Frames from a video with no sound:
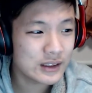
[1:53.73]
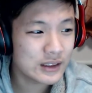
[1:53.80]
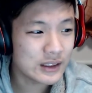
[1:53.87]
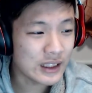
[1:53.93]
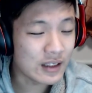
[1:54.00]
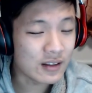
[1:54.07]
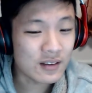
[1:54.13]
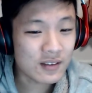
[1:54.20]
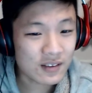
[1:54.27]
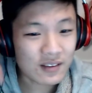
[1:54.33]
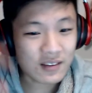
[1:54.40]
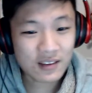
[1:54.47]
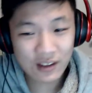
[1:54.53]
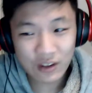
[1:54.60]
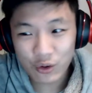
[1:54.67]

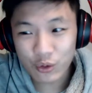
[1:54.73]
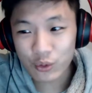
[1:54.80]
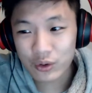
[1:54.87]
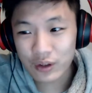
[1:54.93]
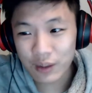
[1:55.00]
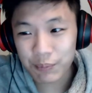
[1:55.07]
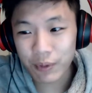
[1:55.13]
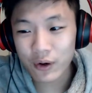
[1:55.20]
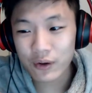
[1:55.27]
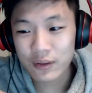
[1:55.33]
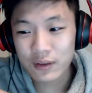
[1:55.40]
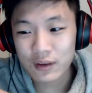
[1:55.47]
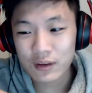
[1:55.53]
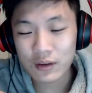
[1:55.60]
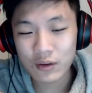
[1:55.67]
instilled upon.